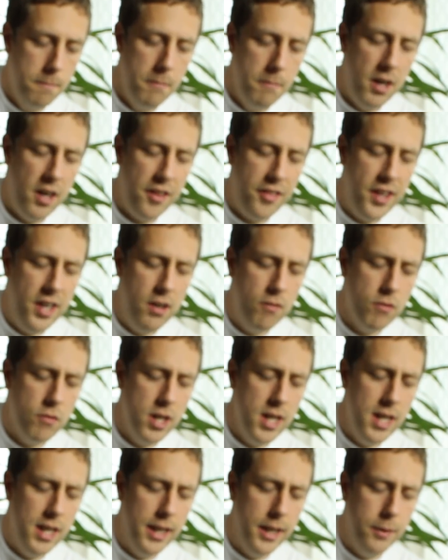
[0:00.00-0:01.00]
And I think
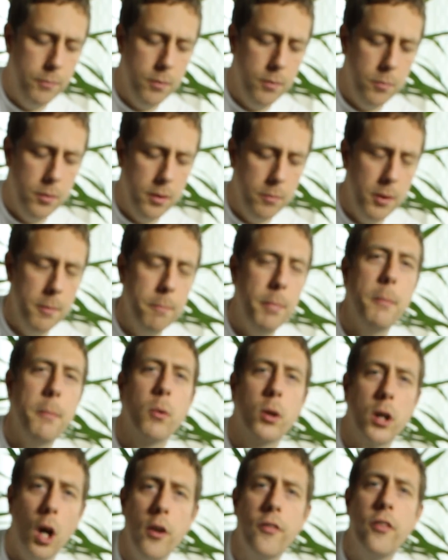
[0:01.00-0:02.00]
really, when
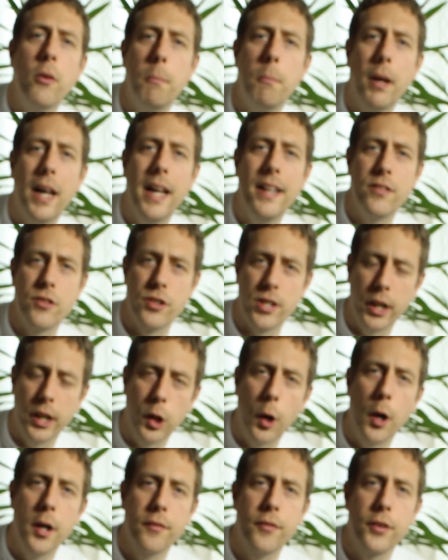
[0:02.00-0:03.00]
people go for blends, they're
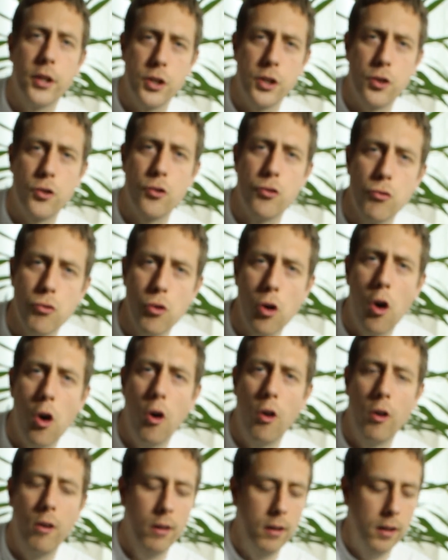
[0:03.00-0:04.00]
going for the
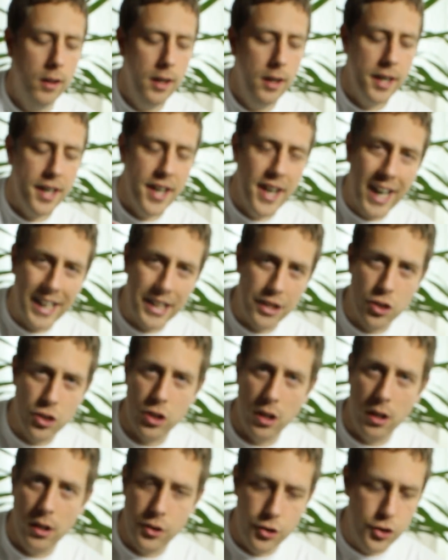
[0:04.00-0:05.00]
strong
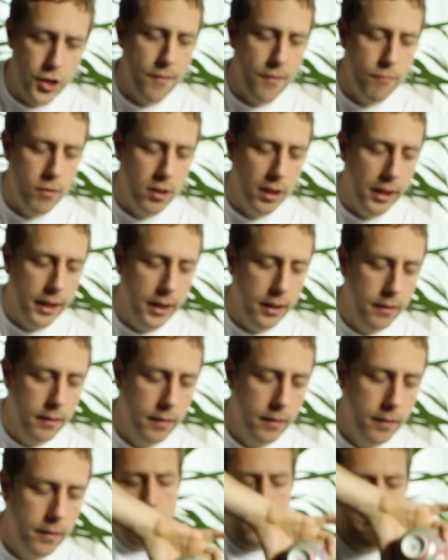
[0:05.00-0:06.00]
nature, generally.
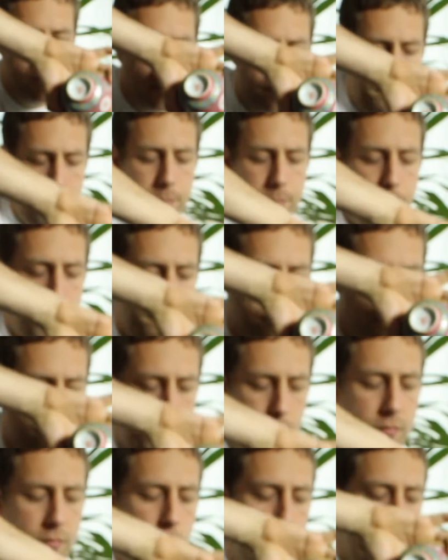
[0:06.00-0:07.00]

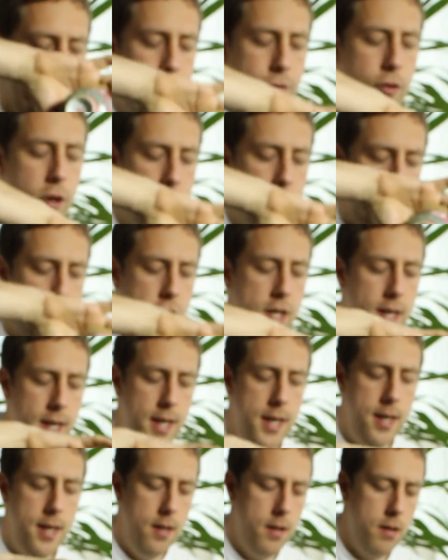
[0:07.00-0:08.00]
Very fresh
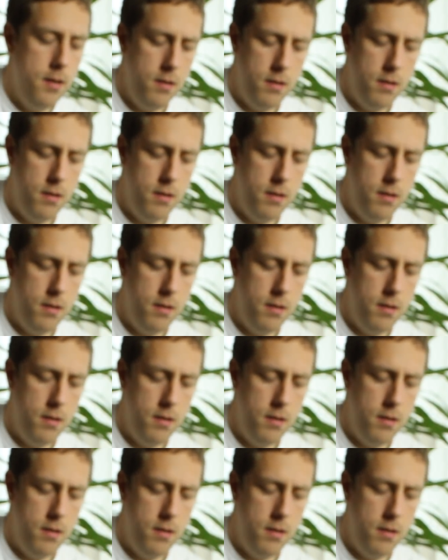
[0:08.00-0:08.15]
tea.